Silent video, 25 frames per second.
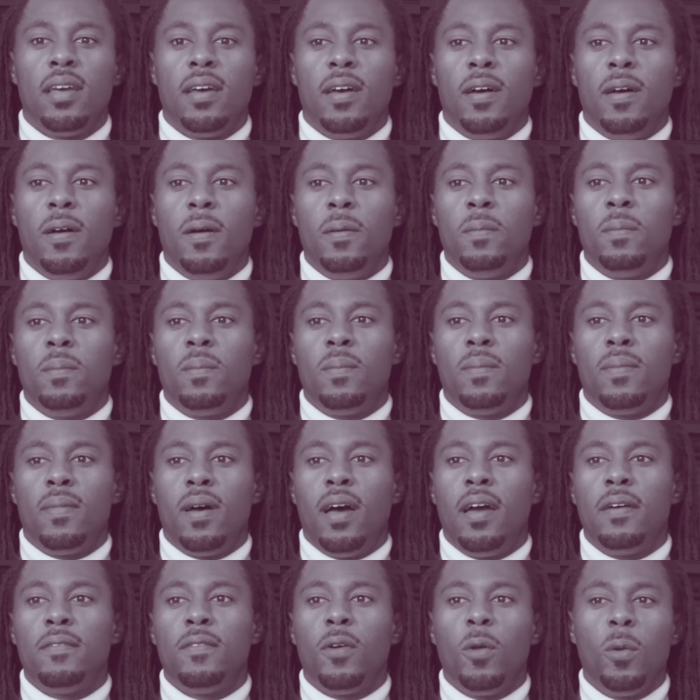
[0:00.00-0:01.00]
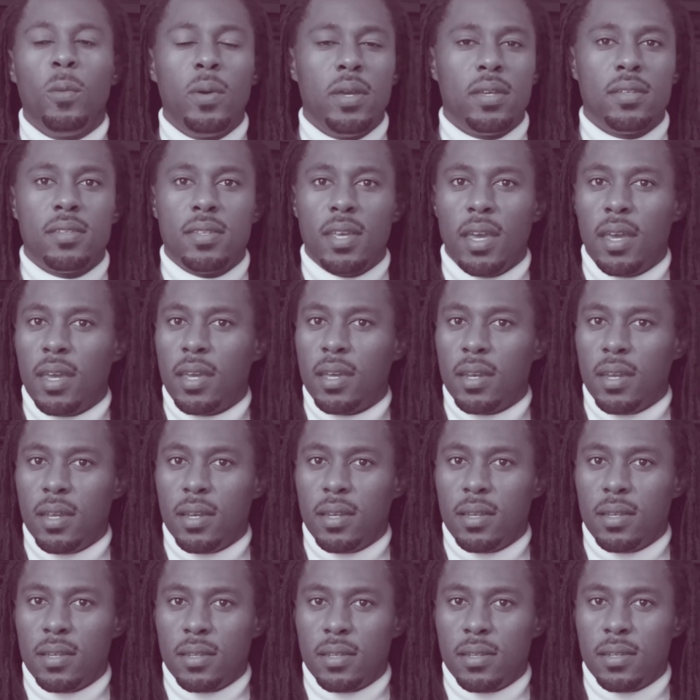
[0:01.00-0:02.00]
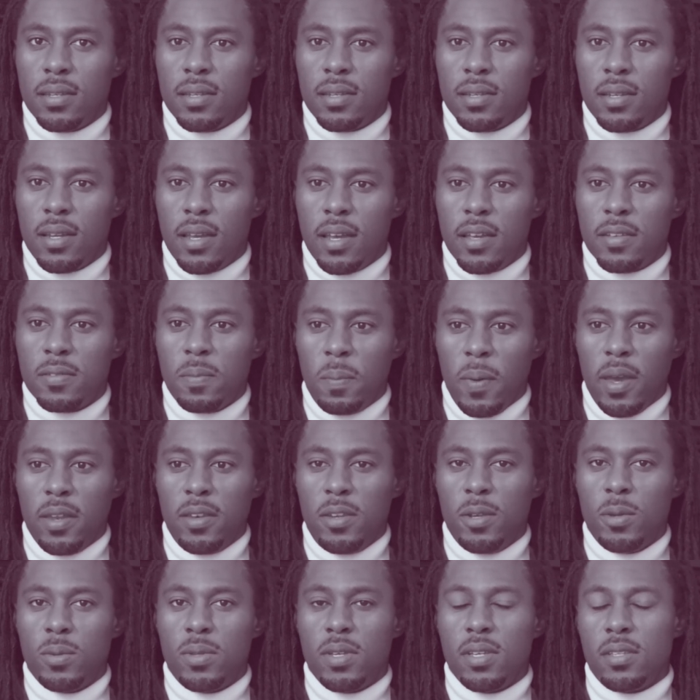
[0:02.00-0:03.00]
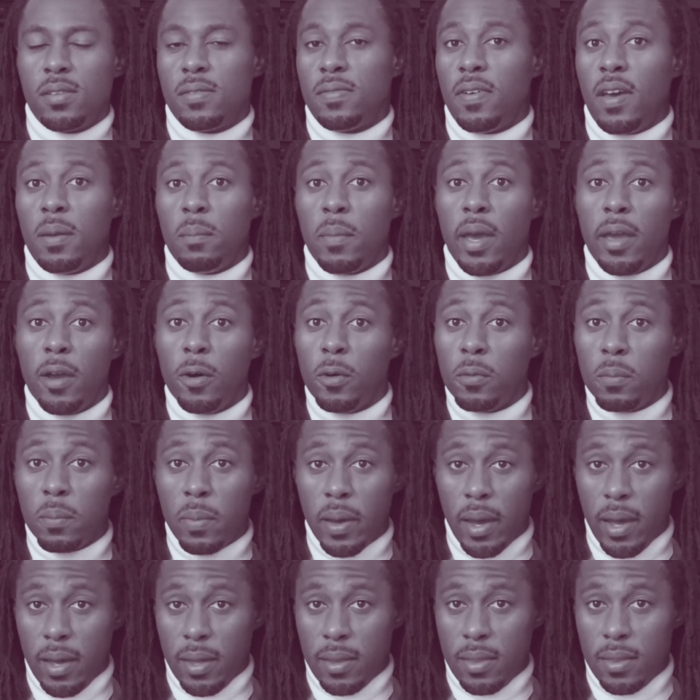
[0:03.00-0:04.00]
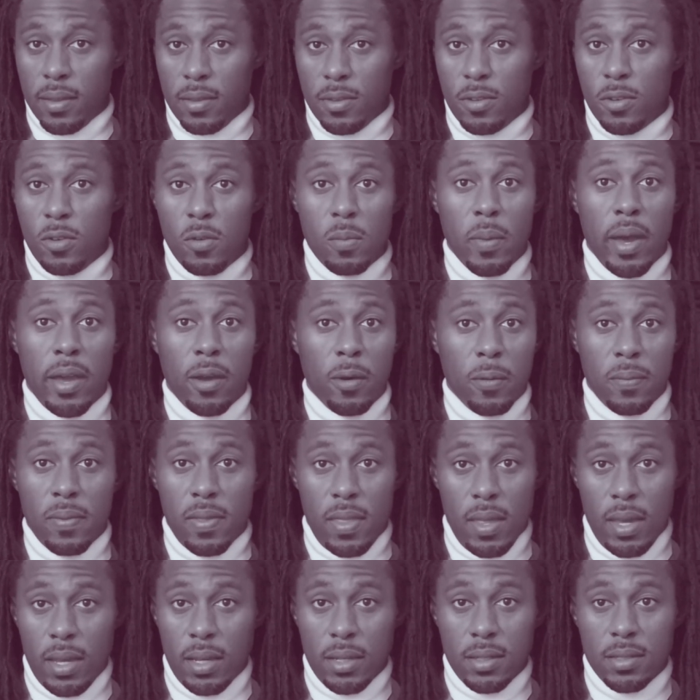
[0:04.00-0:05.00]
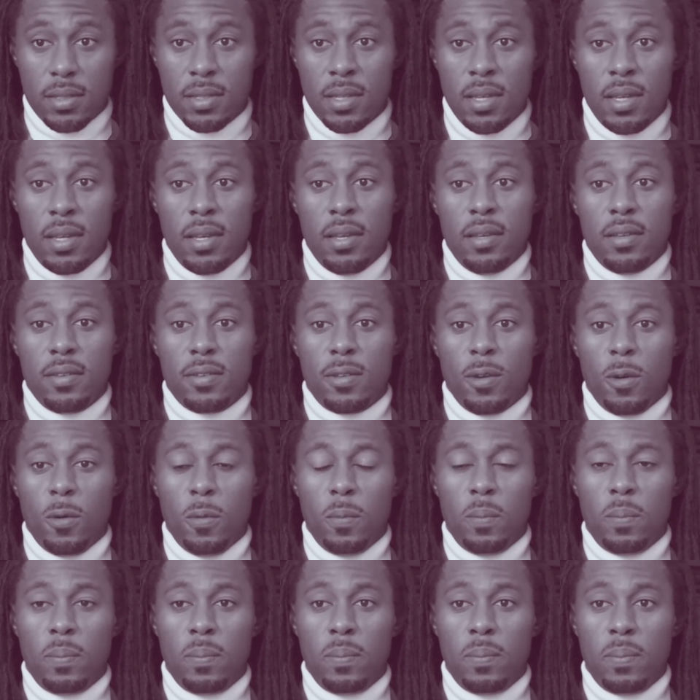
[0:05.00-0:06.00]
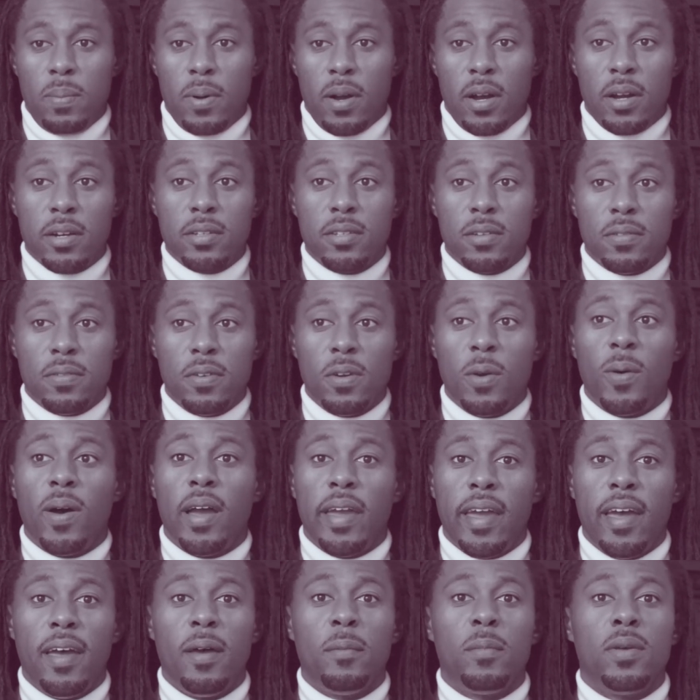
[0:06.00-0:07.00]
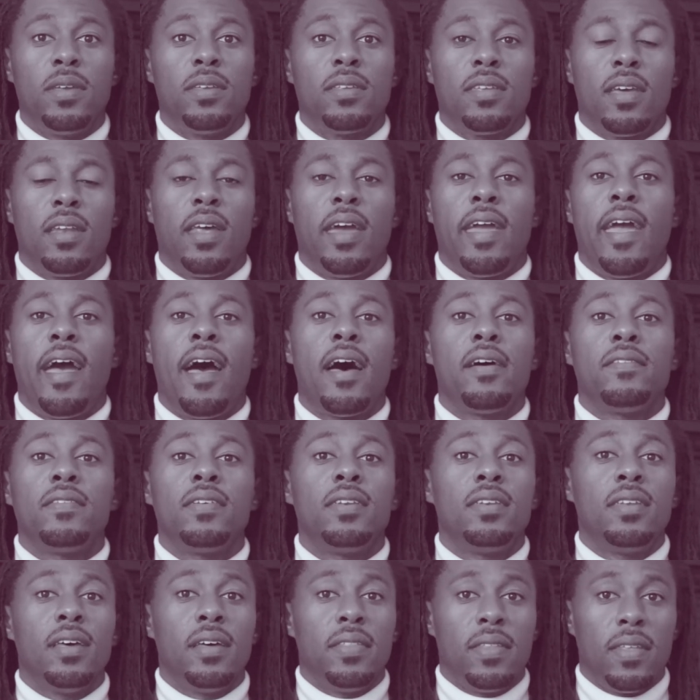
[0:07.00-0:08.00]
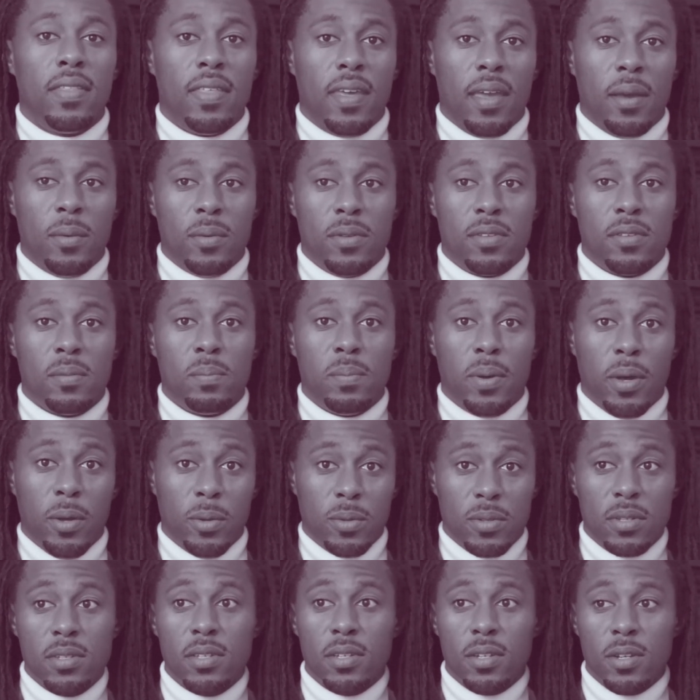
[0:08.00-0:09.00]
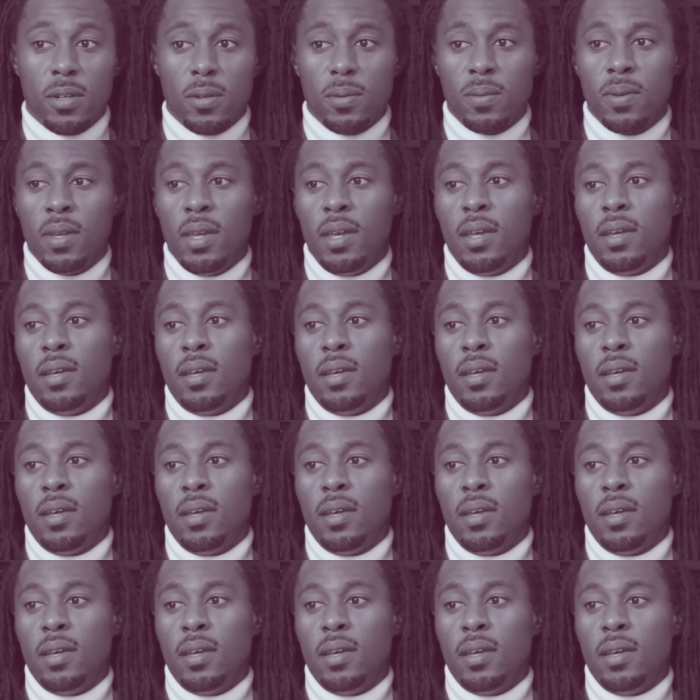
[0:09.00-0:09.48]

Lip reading: I've always taken it as my duty to find my own path and to do my own things. So part of who I am is that I haven't done the thing I was supposed to do.